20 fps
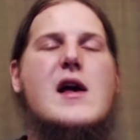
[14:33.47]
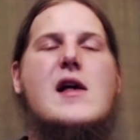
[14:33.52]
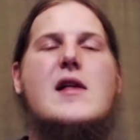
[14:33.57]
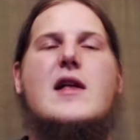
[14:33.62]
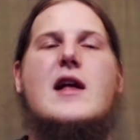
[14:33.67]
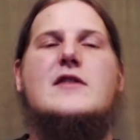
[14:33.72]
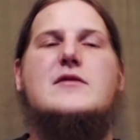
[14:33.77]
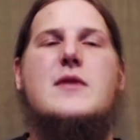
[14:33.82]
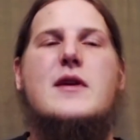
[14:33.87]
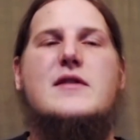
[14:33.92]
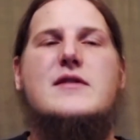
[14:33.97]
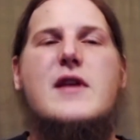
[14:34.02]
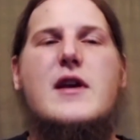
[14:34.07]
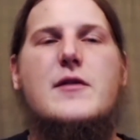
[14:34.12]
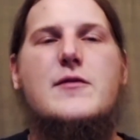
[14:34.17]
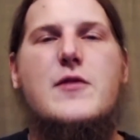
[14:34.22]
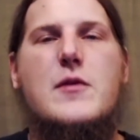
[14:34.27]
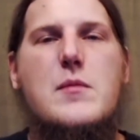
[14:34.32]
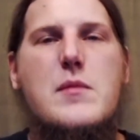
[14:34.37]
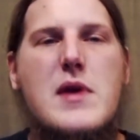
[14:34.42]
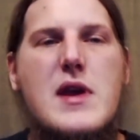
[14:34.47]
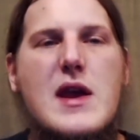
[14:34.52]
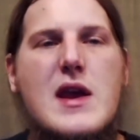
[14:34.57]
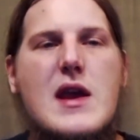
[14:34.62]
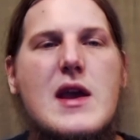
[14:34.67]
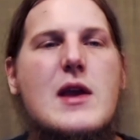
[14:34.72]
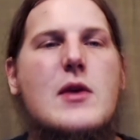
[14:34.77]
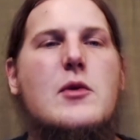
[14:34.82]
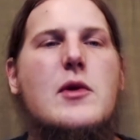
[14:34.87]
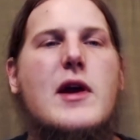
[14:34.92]
That's what it's like for
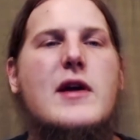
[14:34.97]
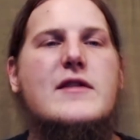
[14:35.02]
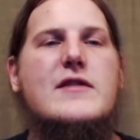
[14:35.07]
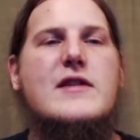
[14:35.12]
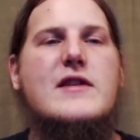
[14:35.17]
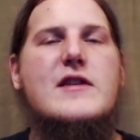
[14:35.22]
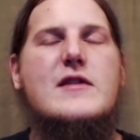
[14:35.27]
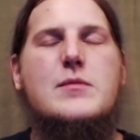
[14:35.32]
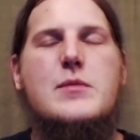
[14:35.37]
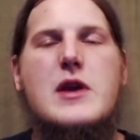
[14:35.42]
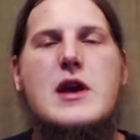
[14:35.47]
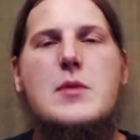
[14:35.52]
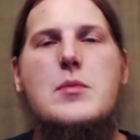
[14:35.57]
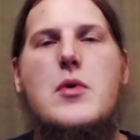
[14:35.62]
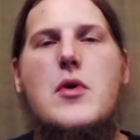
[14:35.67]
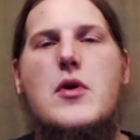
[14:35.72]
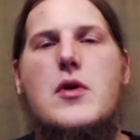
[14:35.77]
me when I see these people.